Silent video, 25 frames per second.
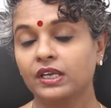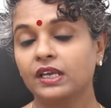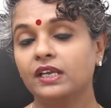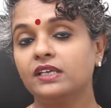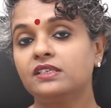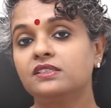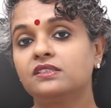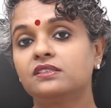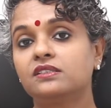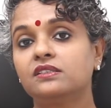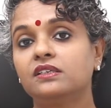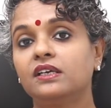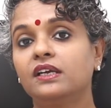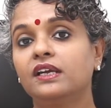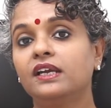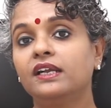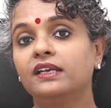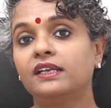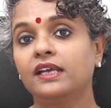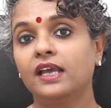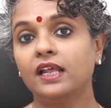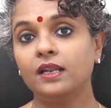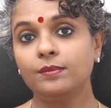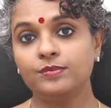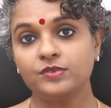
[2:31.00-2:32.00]
is
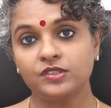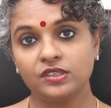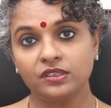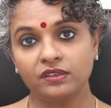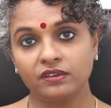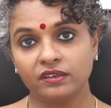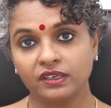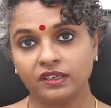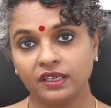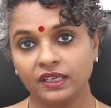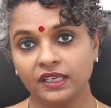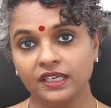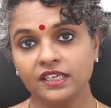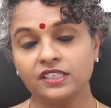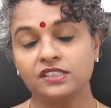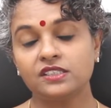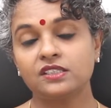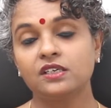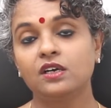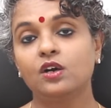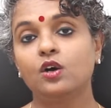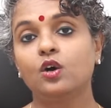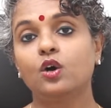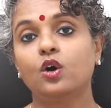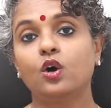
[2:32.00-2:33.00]
it helps in
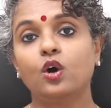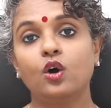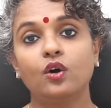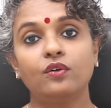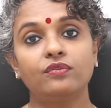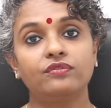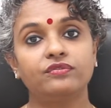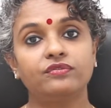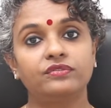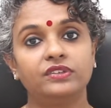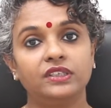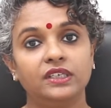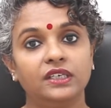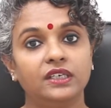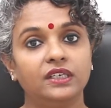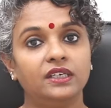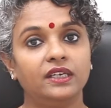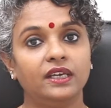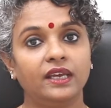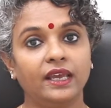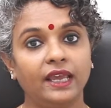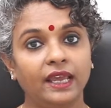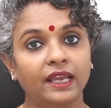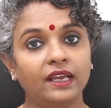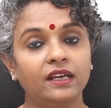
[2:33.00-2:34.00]
release of
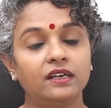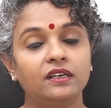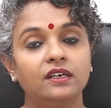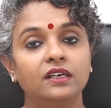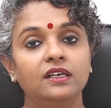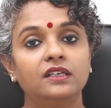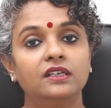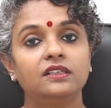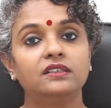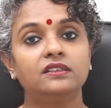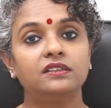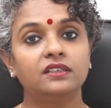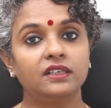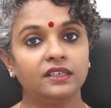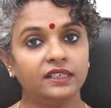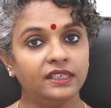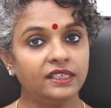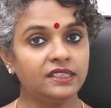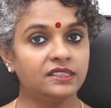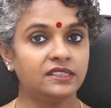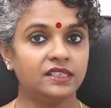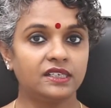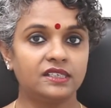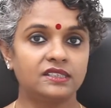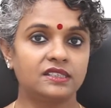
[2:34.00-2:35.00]
the egg
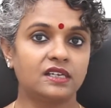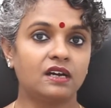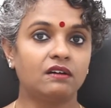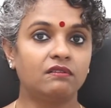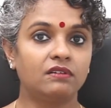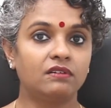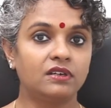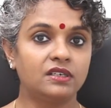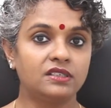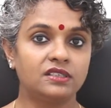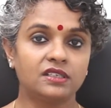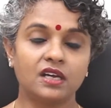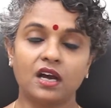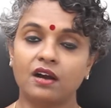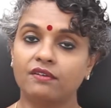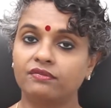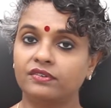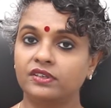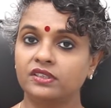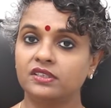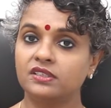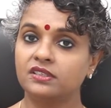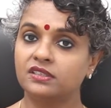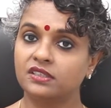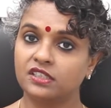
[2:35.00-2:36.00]
36 hours
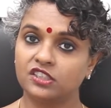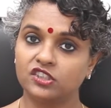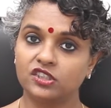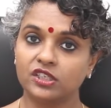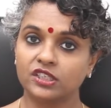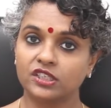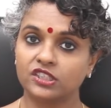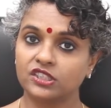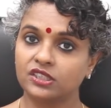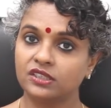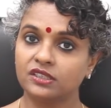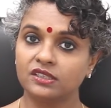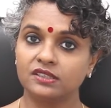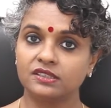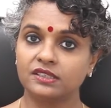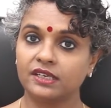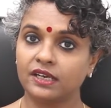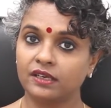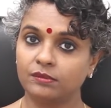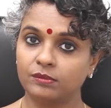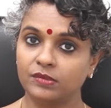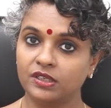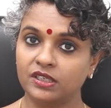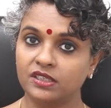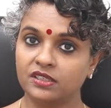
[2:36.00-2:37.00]
after this injection is
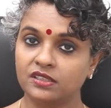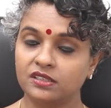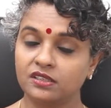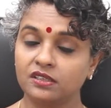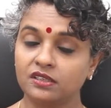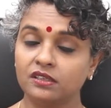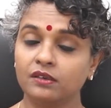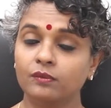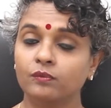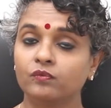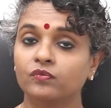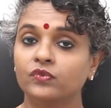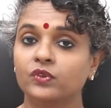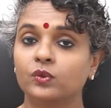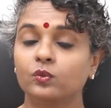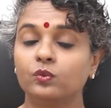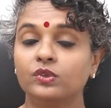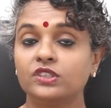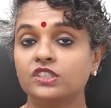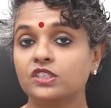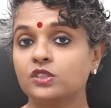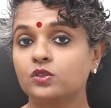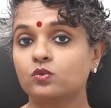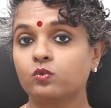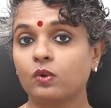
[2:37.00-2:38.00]
administered,
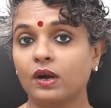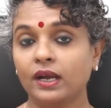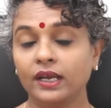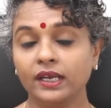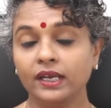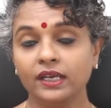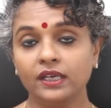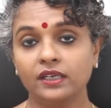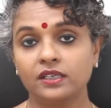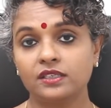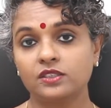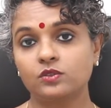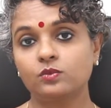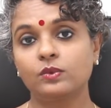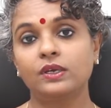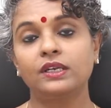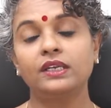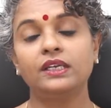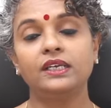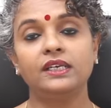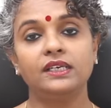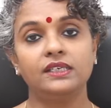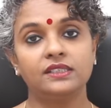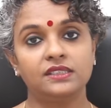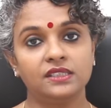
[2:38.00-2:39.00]
which is why it is very
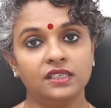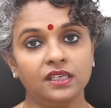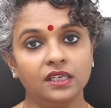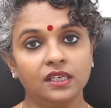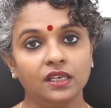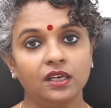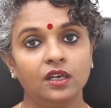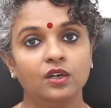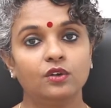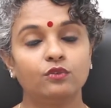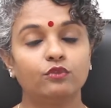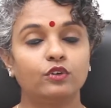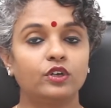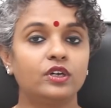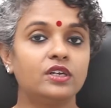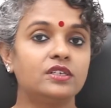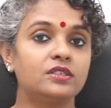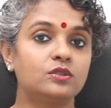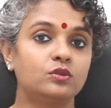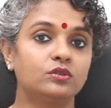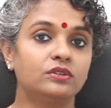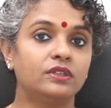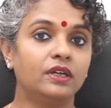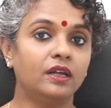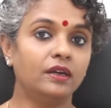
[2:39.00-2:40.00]
easy for
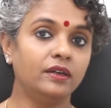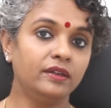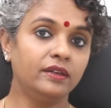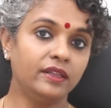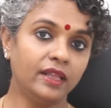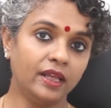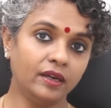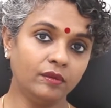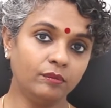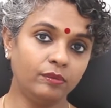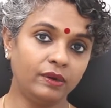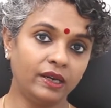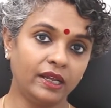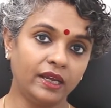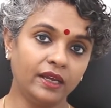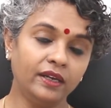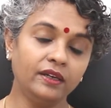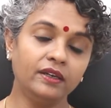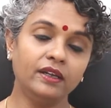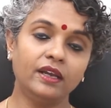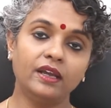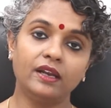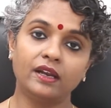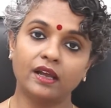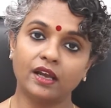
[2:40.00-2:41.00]
us to then
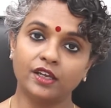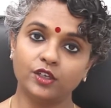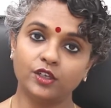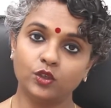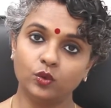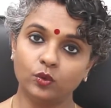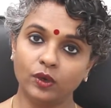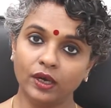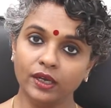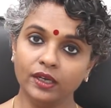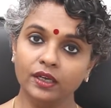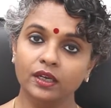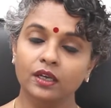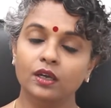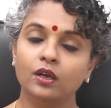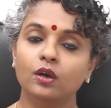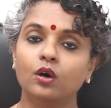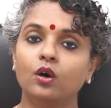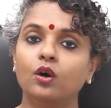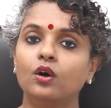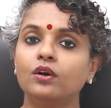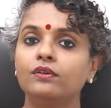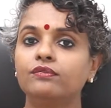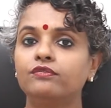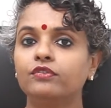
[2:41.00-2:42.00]
plan an IUI
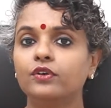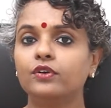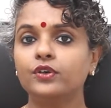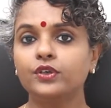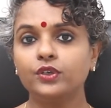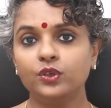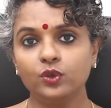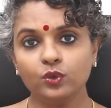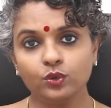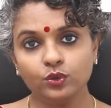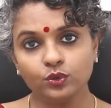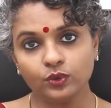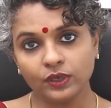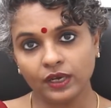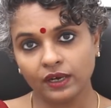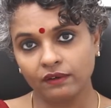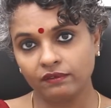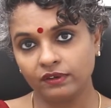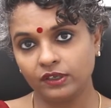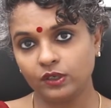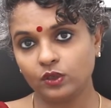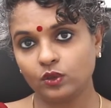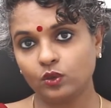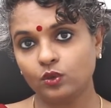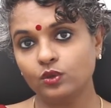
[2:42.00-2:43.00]
or for you to
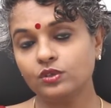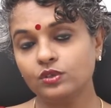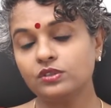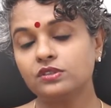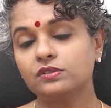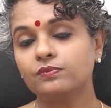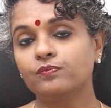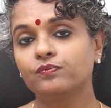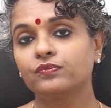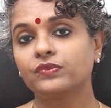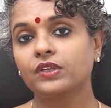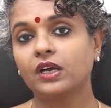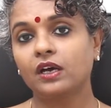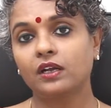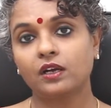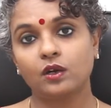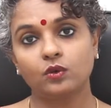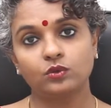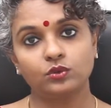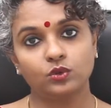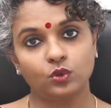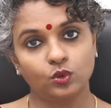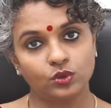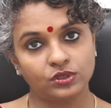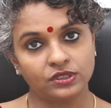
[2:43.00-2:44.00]
have intercourse
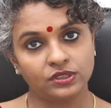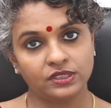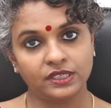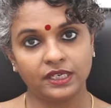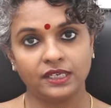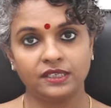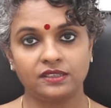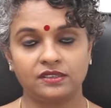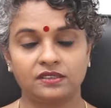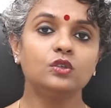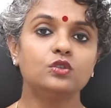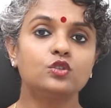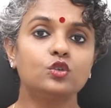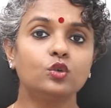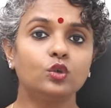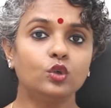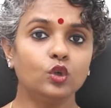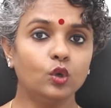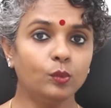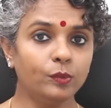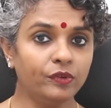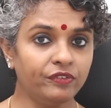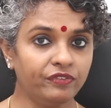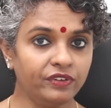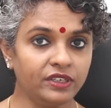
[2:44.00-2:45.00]
around those days. So
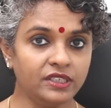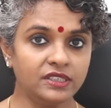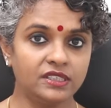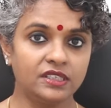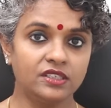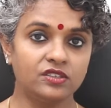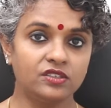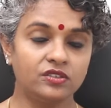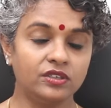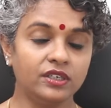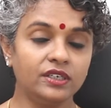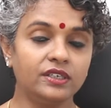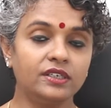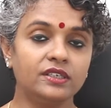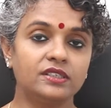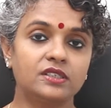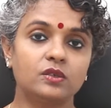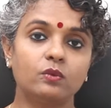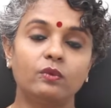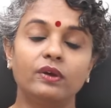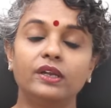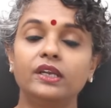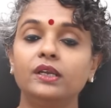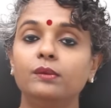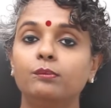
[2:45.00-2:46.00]
clomiphene citrate is a very